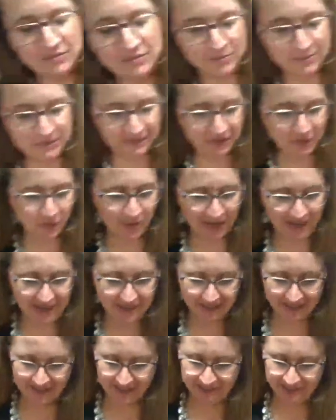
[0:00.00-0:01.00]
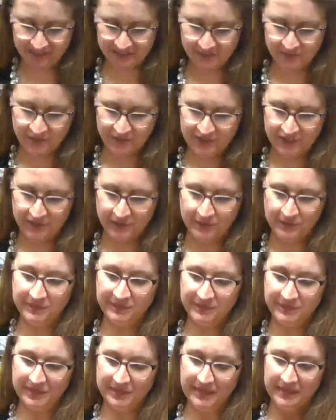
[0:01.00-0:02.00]
a really wide cuff. It's pretty cool.
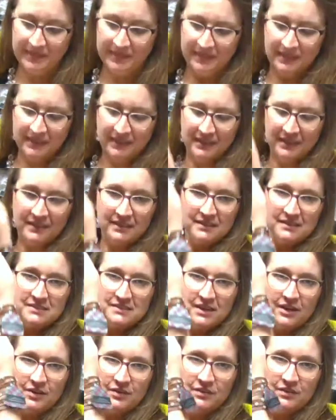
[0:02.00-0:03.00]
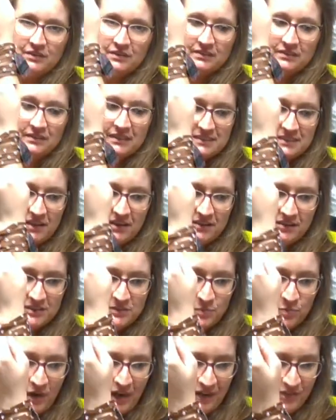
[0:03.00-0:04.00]
So let's call this
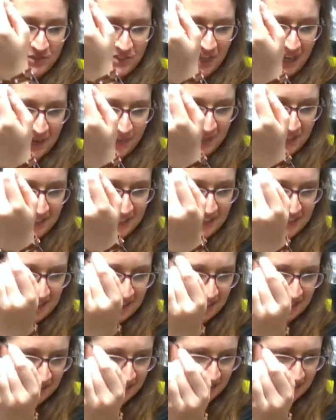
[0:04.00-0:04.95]
brown diamonds.